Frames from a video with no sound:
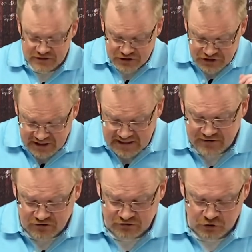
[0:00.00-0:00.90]

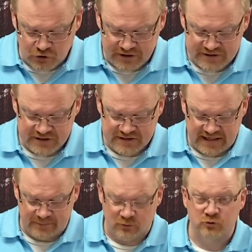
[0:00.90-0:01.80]
Jesus told his
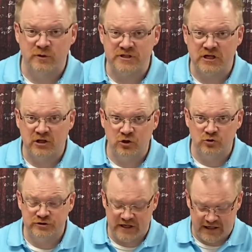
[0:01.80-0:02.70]
disciples, which
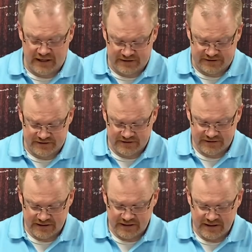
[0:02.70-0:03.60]
includes us,
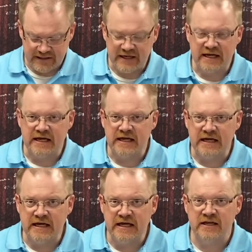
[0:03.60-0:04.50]

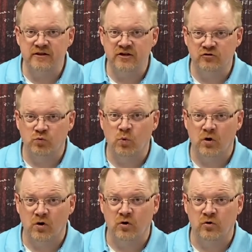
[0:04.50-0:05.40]
in this
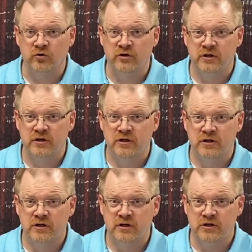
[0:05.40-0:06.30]
world
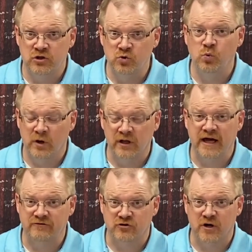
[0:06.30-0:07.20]
you will
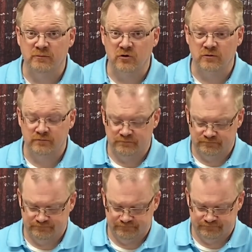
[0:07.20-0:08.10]
have trouble.
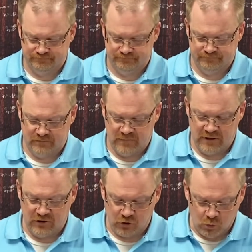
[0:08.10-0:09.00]

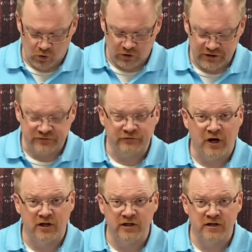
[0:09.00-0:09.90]
The world is
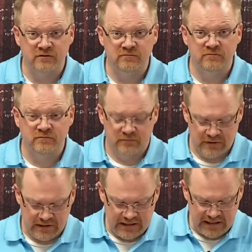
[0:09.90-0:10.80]
fallen,
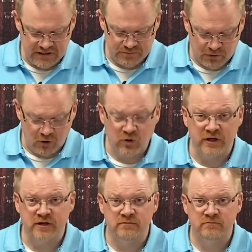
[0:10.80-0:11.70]
it's broken.